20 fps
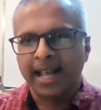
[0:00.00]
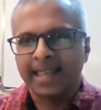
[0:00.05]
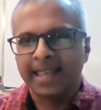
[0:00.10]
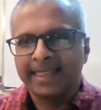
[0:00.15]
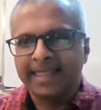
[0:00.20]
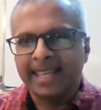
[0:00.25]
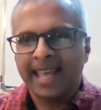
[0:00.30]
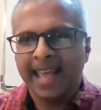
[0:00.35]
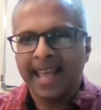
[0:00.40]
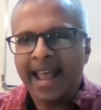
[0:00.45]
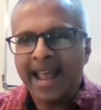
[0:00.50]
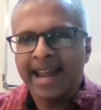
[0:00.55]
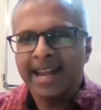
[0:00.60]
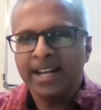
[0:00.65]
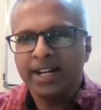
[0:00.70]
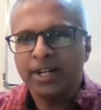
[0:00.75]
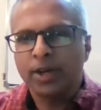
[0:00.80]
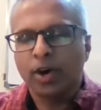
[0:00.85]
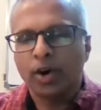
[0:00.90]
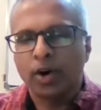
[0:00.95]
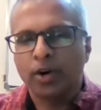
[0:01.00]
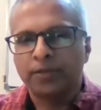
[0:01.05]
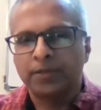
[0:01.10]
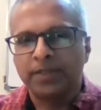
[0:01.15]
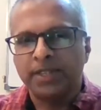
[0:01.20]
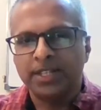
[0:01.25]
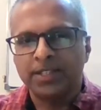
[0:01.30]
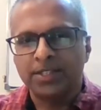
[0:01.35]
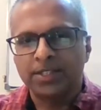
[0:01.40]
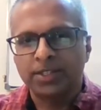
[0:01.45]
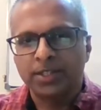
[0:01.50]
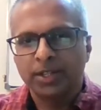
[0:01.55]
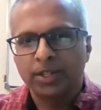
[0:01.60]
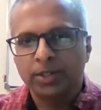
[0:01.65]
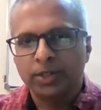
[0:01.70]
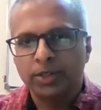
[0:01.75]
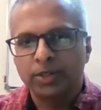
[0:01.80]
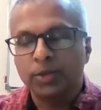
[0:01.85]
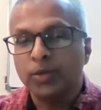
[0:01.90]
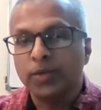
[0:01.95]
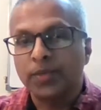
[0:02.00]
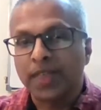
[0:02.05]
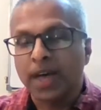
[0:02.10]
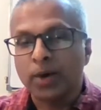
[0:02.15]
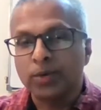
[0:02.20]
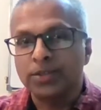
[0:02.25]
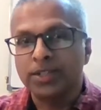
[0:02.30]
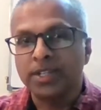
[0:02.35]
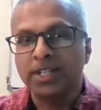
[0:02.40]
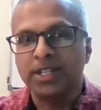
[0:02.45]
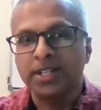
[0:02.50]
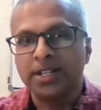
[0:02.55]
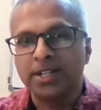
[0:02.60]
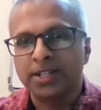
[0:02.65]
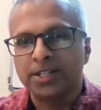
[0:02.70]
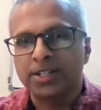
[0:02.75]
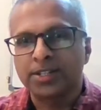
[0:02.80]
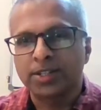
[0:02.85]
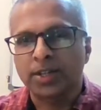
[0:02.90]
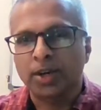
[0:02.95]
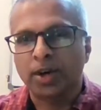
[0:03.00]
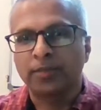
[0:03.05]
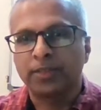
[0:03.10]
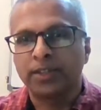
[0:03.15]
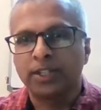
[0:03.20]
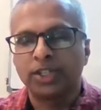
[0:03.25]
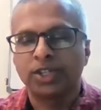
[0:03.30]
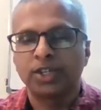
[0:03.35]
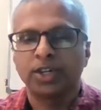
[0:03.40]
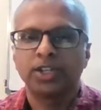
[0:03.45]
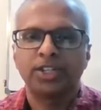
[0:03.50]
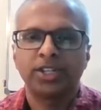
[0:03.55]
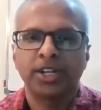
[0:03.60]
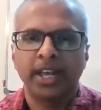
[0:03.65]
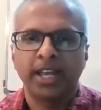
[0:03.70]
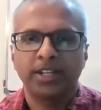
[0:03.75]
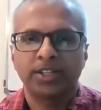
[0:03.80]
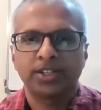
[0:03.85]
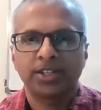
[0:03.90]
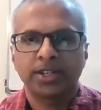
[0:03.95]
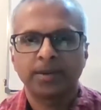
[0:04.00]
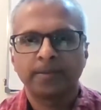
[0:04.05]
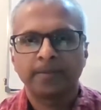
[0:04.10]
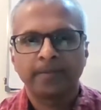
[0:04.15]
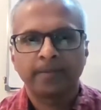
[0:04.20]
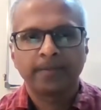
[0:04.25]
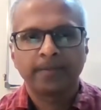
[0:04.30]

at the end of these 2,000 years of the church age.